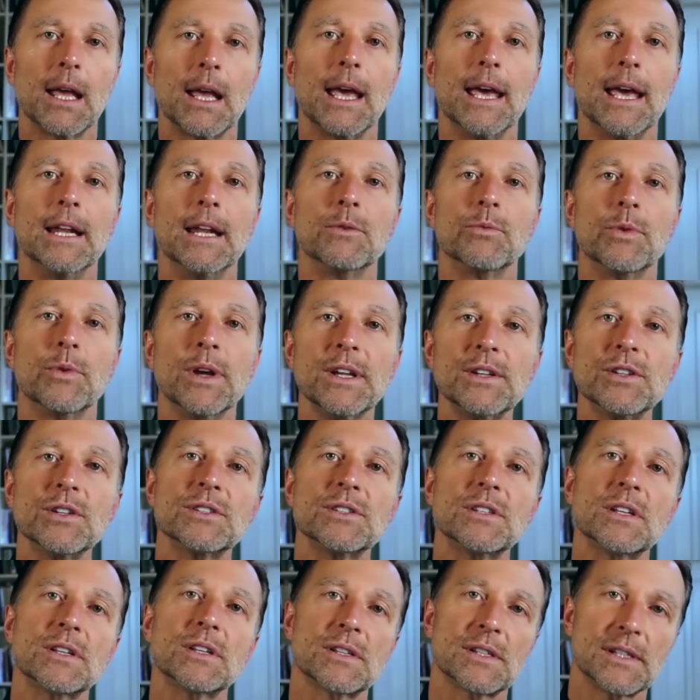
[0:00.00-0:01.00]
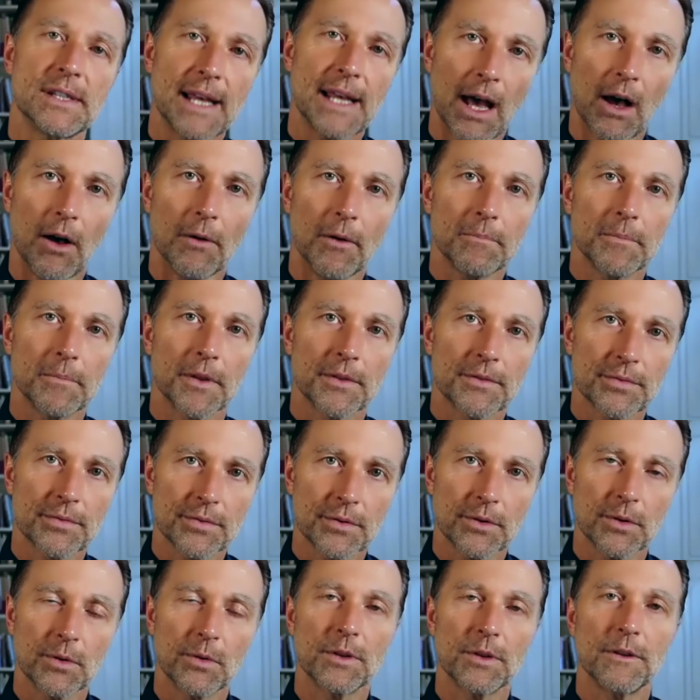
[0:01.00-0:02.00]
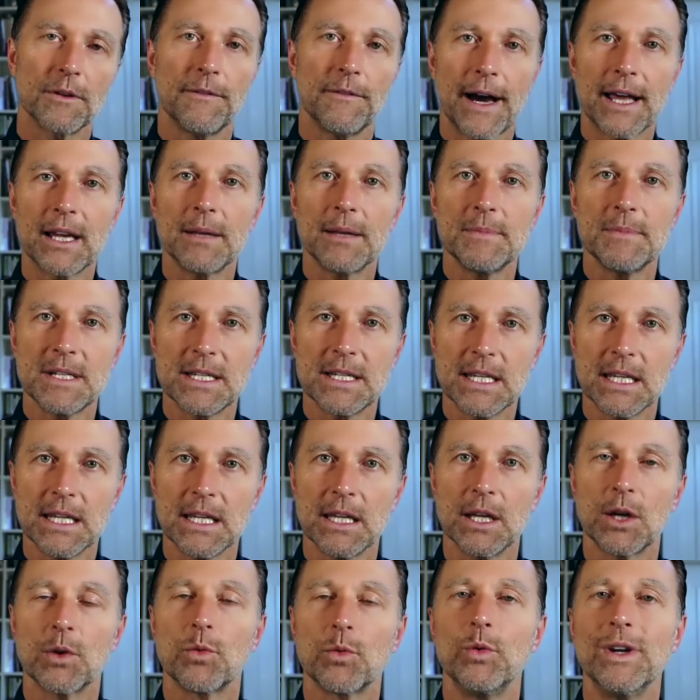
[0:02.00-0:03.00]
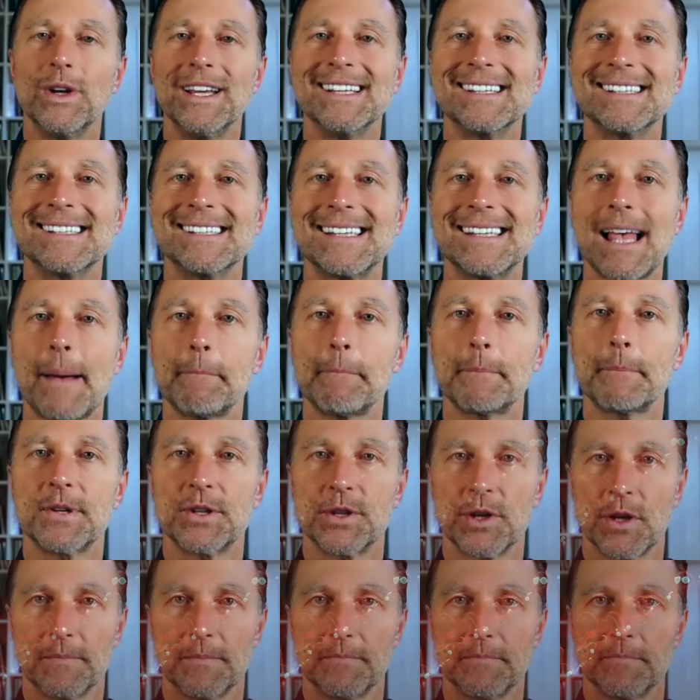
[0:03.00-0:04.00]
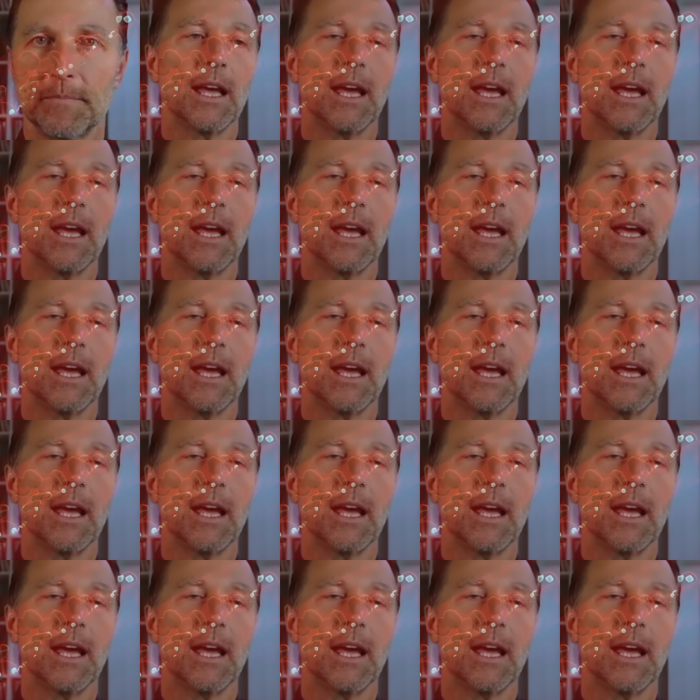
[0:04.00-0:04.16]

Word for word: And it reaches the cell through the vitamin D receptor.